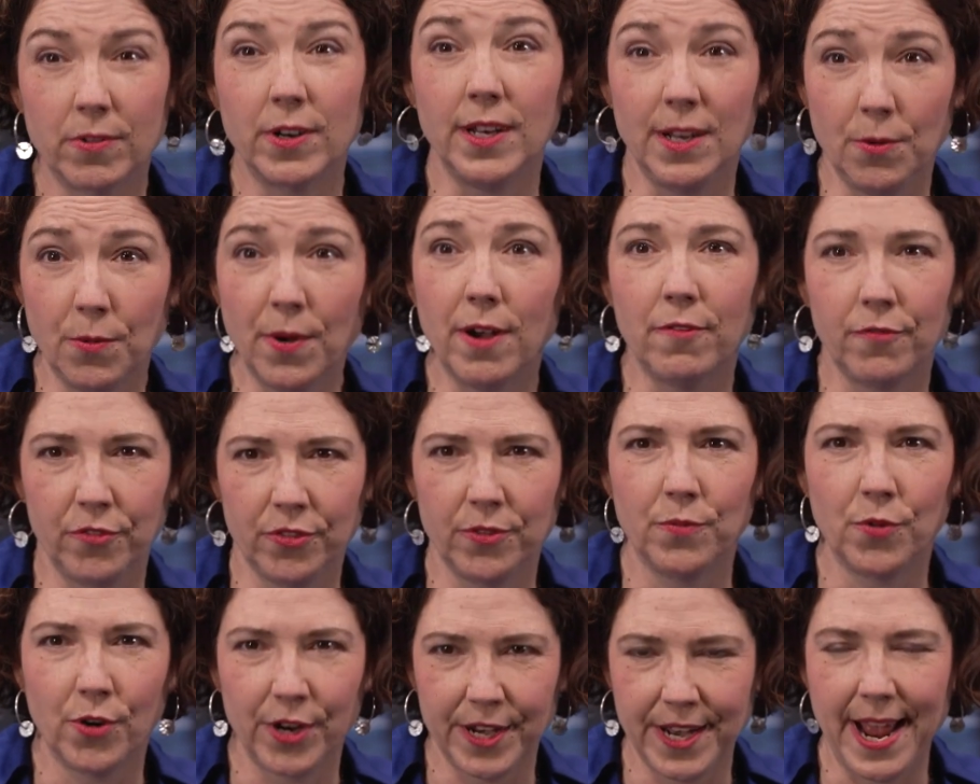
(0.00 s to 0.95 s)
really well for
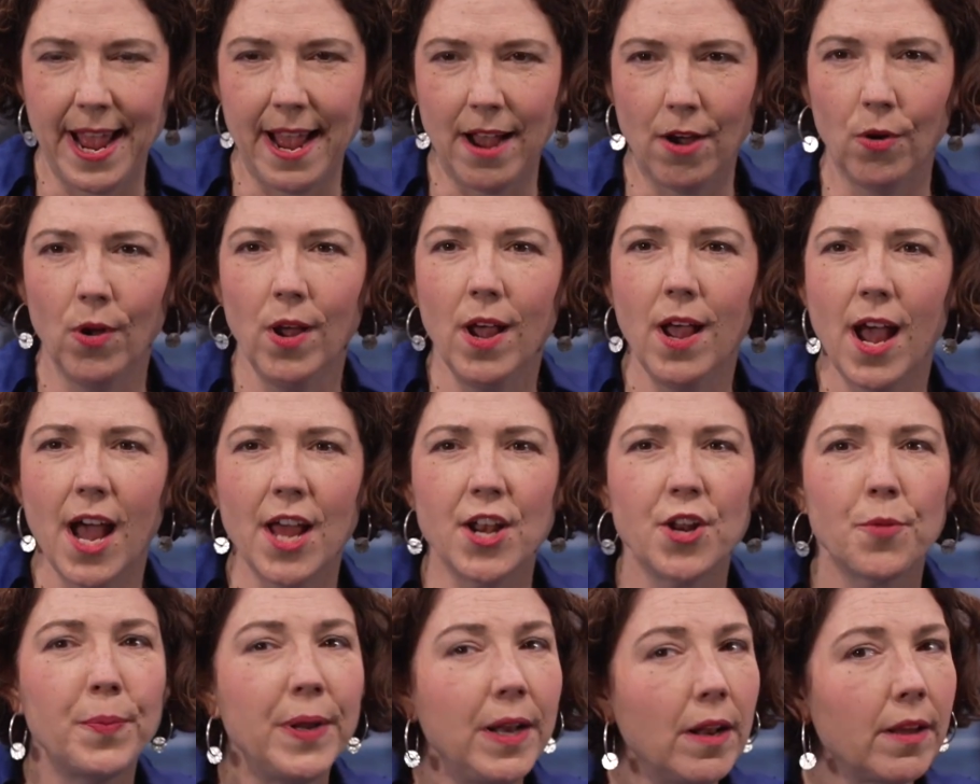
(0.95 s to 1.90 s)
them right now,
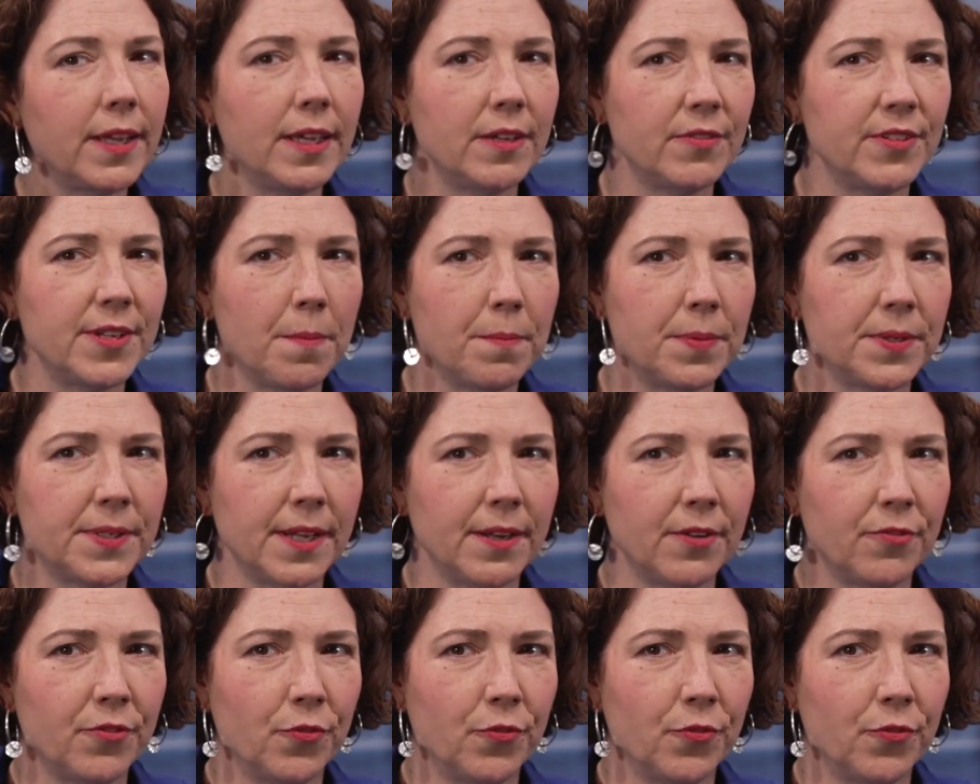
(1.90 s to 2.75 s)
and I'd be lucky if 10% of